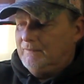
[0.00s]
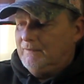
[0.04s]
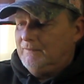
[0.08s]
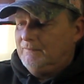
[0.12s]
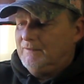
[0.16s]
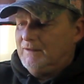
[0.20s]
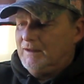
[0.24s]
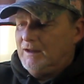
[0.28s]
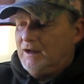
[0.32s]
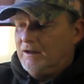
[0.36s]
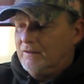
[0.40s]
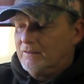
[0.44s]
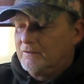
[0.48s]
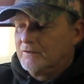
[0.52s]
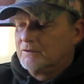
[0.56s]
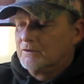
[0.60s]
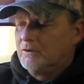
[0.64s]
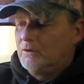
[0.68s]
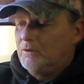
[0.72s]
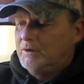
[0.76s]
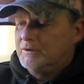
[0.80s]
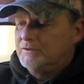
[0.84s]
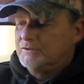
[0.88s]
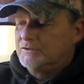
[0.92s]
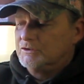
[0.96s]
then the other
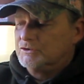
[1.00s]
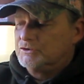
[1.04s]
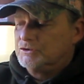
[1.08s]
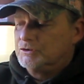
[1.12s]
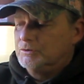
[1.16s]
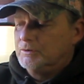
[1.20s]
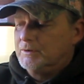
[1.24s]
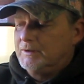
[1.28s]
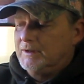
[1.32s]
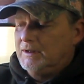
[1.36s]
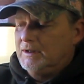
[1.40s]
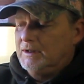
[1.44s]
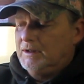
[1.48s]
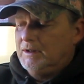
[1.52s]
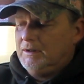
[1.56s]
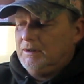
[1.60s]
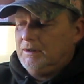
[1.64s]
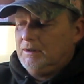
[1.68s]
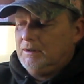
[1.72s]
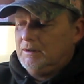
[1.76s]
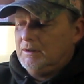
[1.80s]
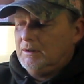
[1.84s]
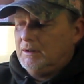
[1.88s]
noise that you get